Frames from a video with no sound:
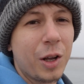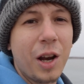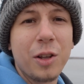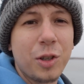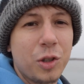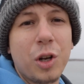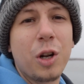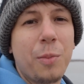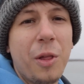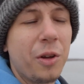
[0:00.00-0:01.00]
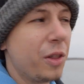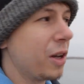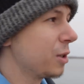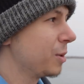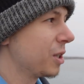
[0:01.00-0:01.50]
can also turn up other
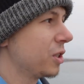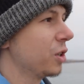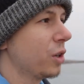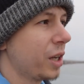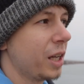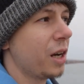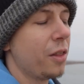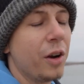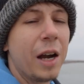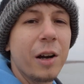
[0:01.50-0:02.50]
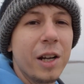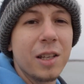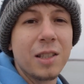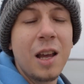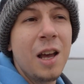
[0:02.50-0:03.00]
things because you're looking in other
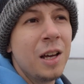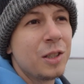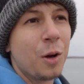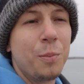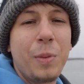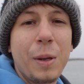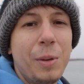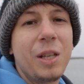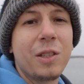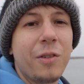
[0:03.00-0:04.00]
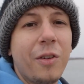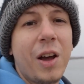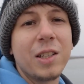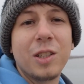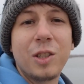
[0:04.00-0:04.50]
areas. So, big piece of
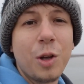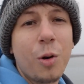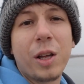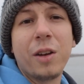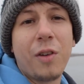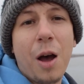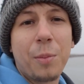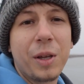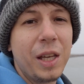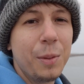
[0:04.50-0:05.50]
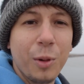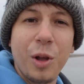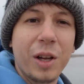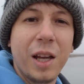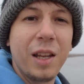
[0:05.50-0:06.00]
advice don't give up, keep
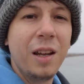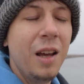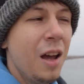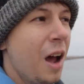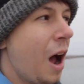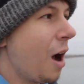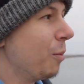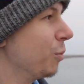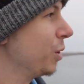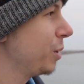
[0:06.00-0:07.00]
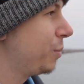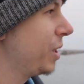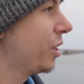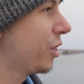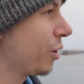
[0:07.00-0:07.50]
looking. Um, really
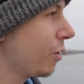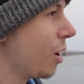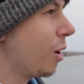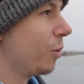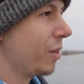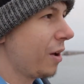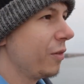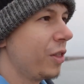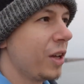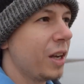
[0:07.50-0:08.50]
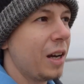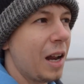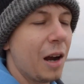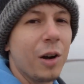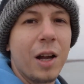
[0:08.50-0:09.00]
be thorough with everything in an
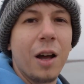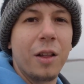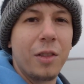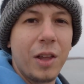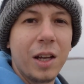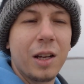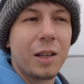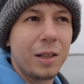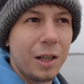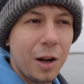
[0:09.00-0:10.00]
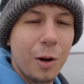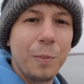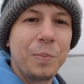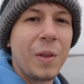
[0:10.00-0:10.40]
area. Think, you know,